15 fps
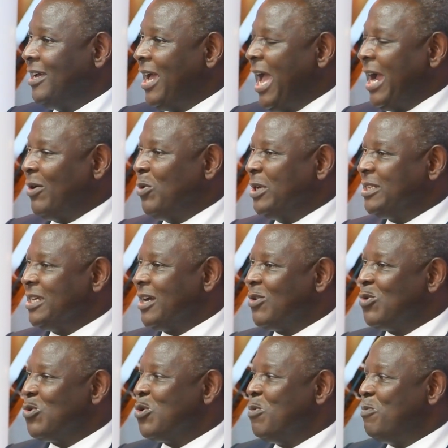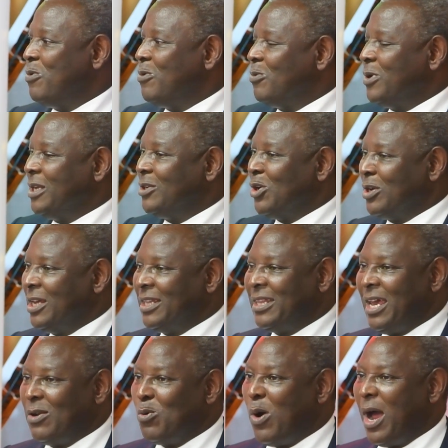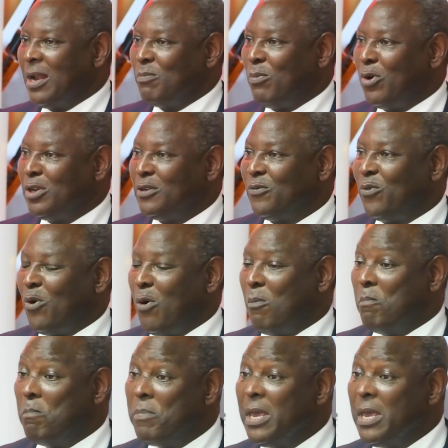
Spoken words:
Equity Group, we donated 1.4